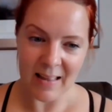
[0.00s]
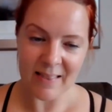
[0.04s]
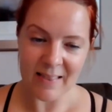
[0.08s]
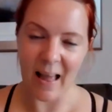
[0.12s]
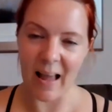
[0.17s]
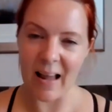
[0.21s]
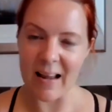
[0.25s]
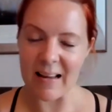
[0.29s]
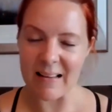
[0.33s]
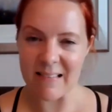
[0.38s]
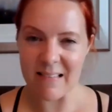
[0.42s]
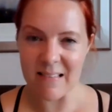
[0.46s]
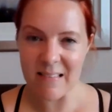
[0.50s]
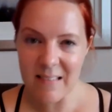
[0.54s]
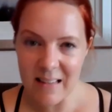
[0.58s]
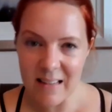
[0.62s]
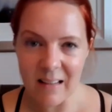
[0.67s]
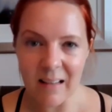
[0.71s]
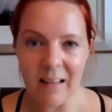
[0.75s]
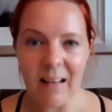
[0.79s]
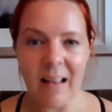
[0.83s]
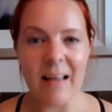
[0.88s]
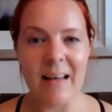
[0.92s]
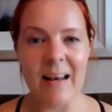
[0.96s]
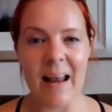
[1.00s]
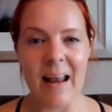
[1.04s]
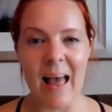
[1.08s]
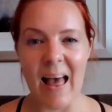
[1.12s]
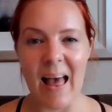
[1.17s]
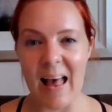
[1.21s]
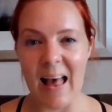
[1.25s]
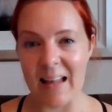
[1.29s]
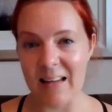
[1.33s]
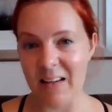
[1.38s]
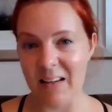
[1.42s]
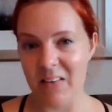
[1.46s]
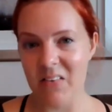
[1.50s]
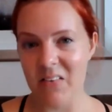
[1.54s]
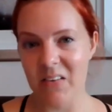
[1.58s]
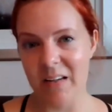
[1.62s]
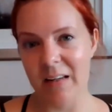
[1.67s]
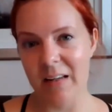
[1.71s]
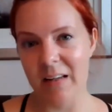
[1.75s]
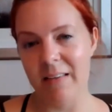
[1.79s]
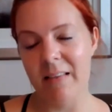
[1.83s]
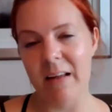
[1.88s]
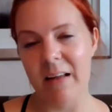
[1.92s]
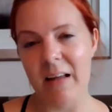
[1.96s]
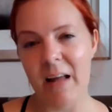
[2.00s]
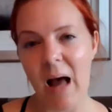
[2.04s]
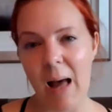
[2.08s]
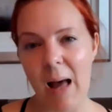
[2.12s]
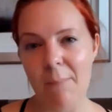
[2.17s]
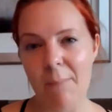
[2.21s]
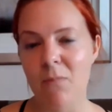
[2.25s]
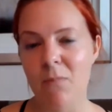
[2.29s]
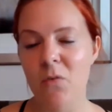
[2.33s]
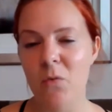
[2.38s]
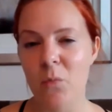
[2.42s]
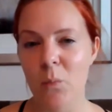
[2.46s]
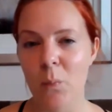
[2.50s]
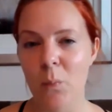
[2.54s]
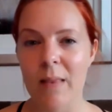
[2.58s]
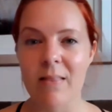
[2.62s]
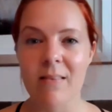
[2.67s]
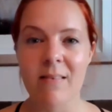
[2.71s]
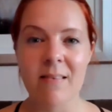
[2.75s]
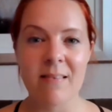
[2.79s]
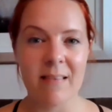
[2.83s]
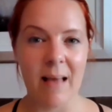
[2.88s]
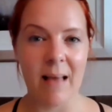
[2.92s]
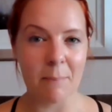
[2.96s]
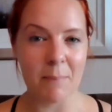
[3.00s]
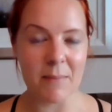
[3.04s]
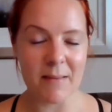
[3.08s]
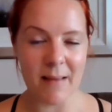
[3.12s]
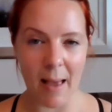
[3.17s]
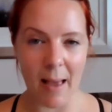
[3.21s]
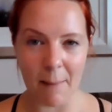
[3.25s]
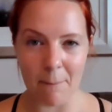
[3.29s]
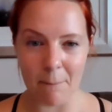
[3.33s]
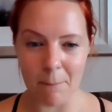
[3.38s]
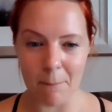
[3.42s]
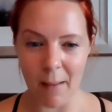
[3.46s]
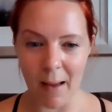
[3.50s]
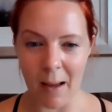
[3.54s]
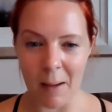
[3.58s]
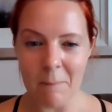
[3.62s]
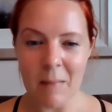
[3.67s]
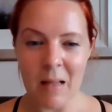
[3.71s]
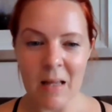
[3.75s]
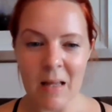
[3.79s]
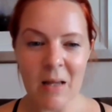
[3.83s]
There is still an energy that comes with September.